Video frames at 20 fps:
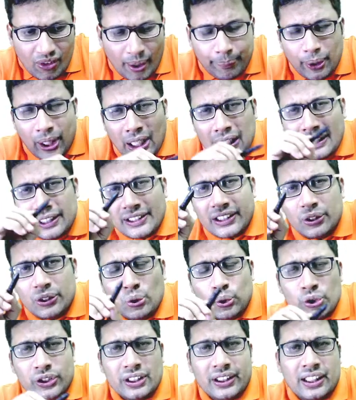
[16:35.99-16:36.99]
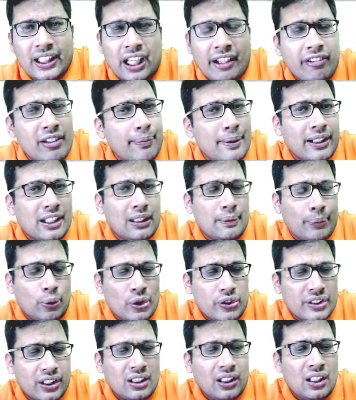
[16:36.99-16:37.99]
BAL is used in heavy metal
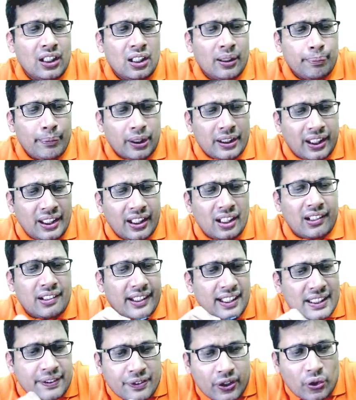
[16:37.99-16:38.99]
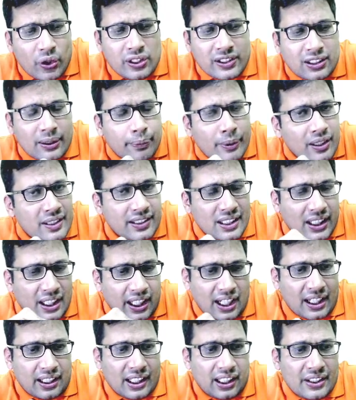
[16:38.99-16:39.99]
poison. But here desferoxamine is the
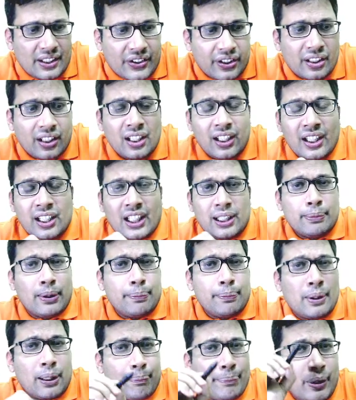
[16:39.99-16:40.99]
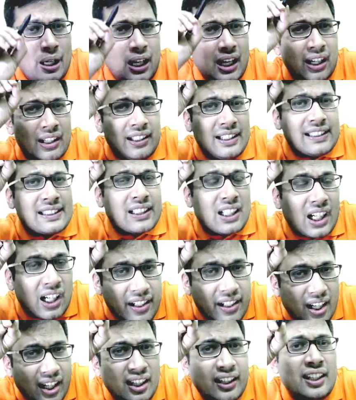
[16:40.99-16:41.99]
correct answer. Remember BAL is
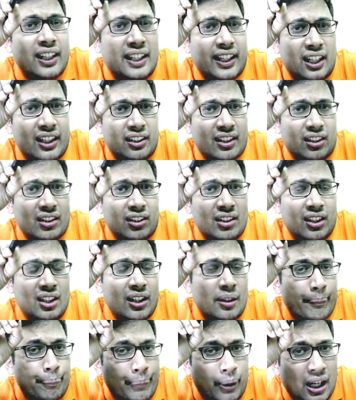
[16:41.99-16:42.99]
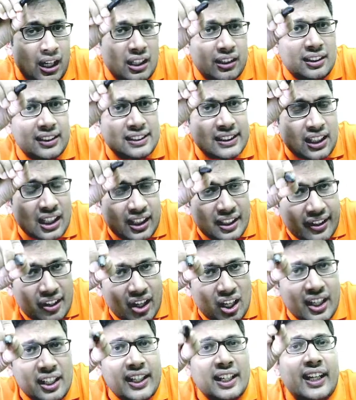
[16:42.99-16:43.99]
contraindicated. BAL is
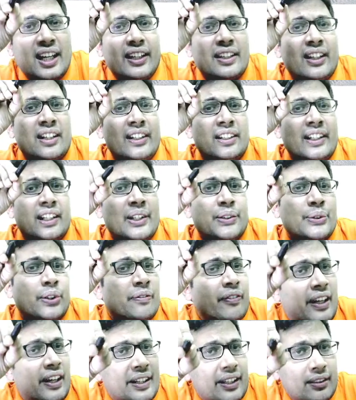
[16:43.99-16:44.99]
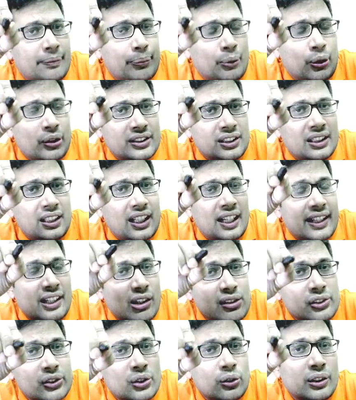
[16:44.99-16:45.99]
contraindicated in case of iron poison and
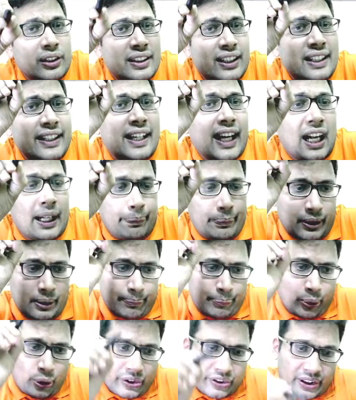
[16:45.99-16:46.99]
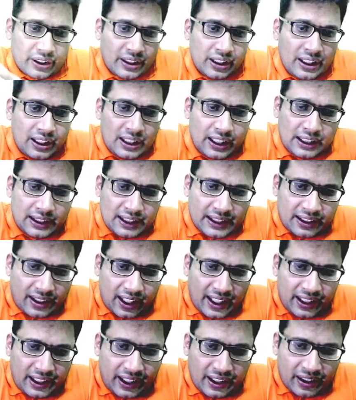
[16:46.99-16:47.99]
also in the cadmium poison. I'll just
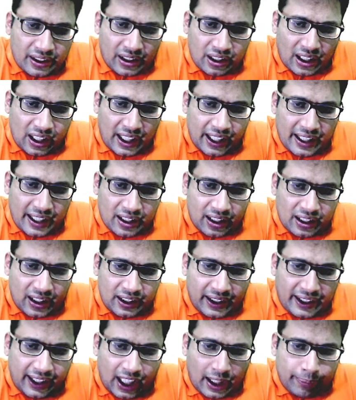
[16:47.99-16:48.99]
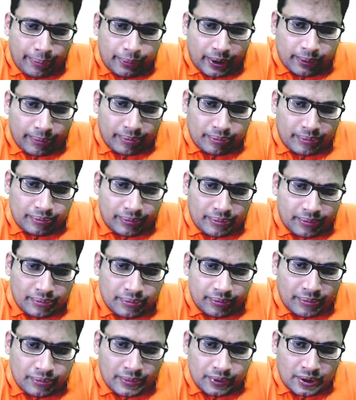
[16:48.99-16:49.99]
write here iron and cadmium.
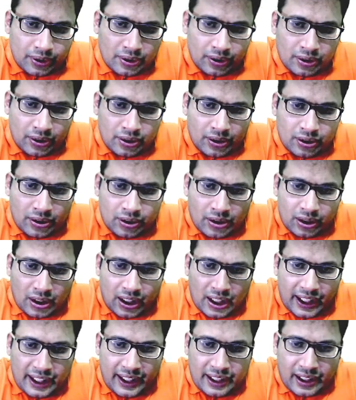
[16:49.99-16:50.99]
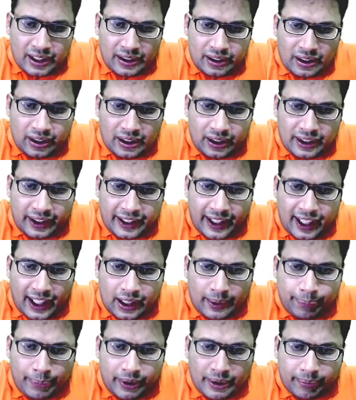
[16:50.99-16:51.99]
Iron,
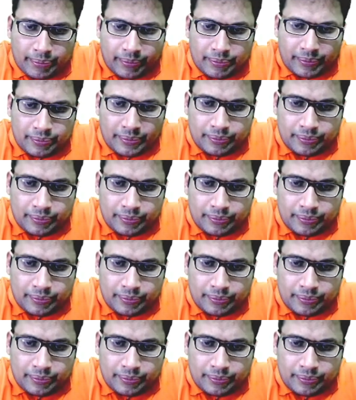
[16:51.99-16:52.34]
cadmium.